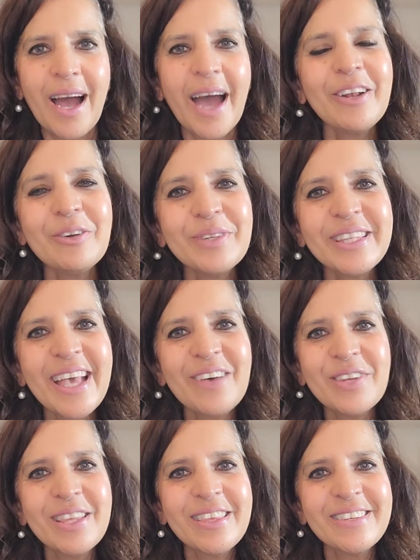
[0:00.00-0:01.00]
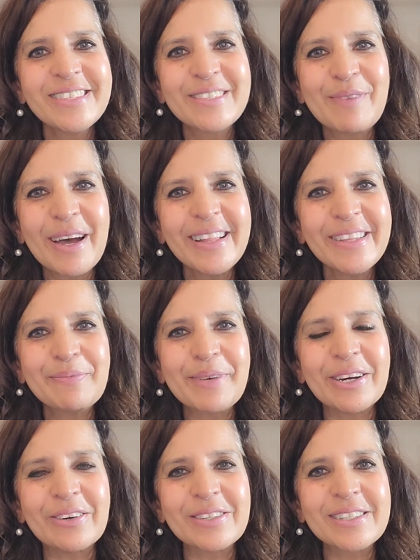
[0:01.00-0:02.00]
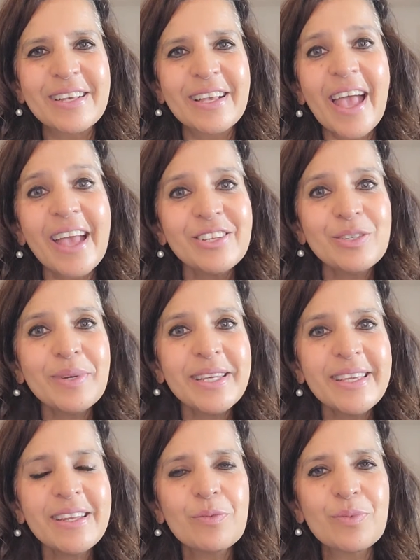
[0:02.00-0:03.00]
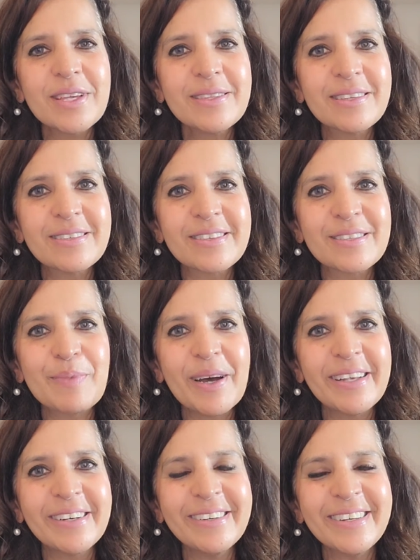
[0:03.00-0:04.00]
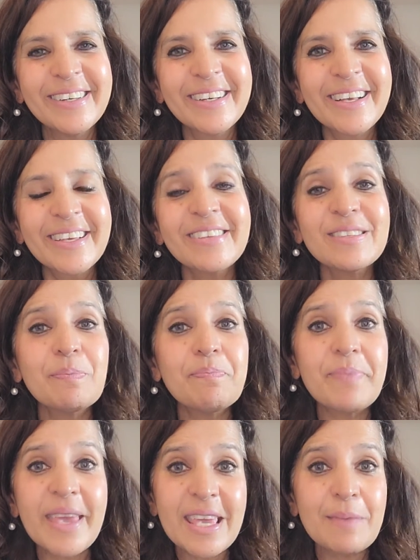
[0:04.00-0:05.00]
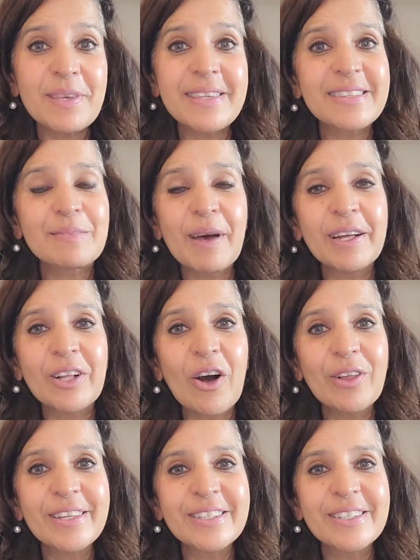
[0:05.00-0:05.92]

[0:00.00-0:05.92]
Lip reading: I don't really have anything to smile about. And do we need a reason to smile? Because babies smile all the